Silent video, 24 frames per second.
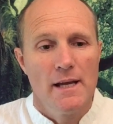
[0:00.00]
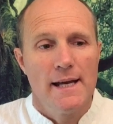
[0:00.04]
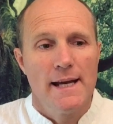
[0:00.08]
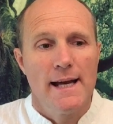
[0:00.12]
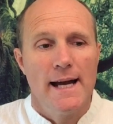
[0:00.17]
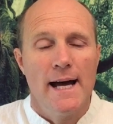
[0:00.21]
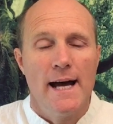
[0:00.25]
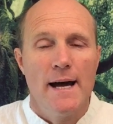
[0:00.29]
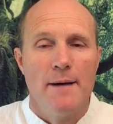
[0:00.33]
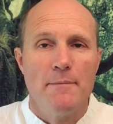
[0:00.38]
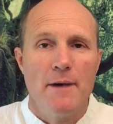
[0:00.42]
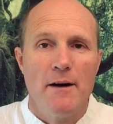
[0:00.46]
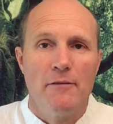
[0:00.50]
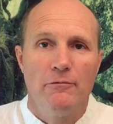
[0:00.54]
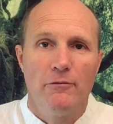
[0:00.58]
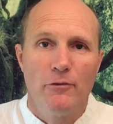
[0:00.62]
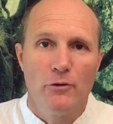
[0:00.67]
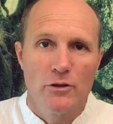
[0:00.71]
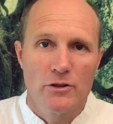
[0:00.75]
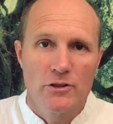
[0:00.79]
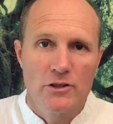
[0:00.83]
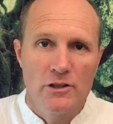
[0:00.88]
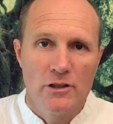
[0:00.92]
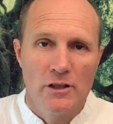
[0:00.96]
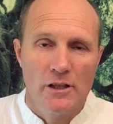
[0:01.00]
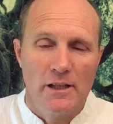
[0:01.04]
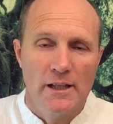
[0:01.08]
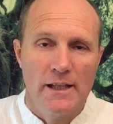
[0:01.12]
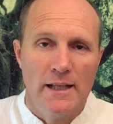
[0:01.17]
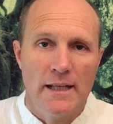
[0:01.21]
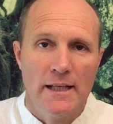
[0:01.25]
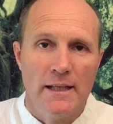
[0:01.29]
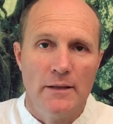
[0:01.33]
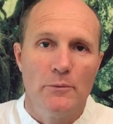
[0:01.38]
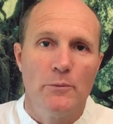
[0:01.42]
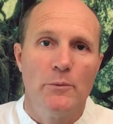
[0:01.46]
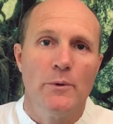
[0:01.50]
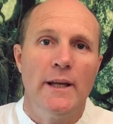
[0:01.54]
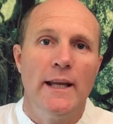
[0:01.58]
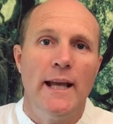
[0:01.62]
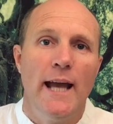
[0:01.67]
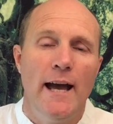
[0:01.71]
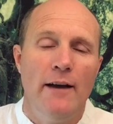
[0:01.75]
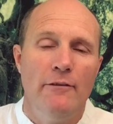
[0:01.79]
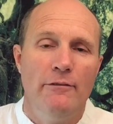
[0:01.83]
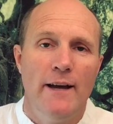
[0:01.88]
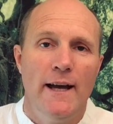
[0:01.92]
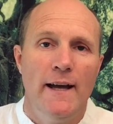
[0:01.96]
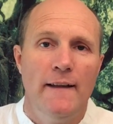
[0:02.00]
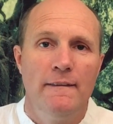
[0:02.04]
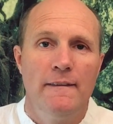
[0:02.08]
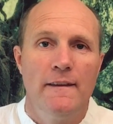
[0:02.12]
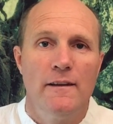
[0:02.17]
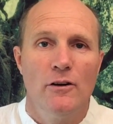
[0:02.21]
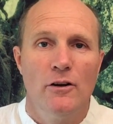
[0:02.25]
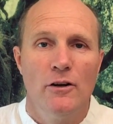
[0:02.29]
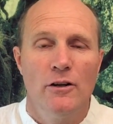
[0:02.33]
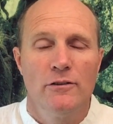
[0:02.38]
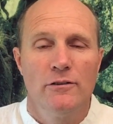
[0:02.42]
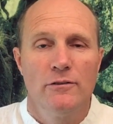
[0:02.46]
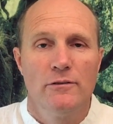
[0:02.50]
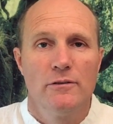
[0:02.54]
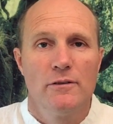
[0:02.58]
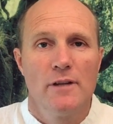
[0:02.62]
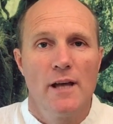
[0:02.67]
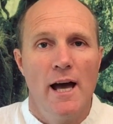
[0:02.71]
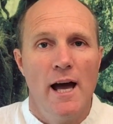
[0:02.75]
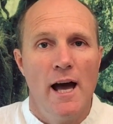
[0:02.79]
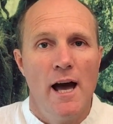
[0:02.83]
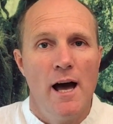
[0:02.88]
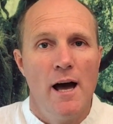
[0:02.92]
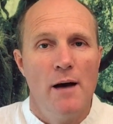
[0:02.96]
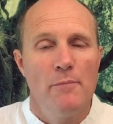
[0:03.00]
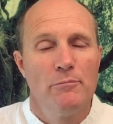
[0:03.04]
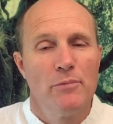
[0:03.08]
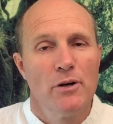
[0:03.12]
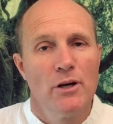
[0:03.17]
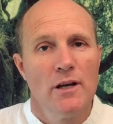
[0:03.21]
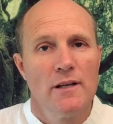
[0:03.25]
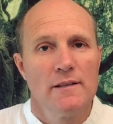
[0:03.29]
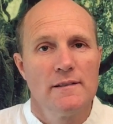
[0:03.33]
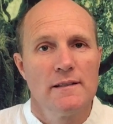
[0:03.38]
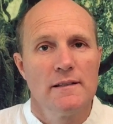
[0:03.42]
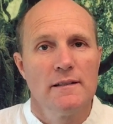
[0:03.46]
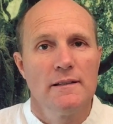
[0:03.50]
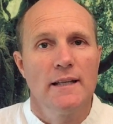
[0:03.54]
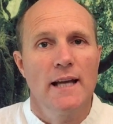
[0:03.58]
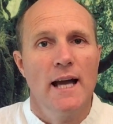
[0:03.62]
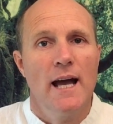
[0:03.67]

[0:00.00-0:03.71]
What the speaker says: Unfortunately, we have had the odd person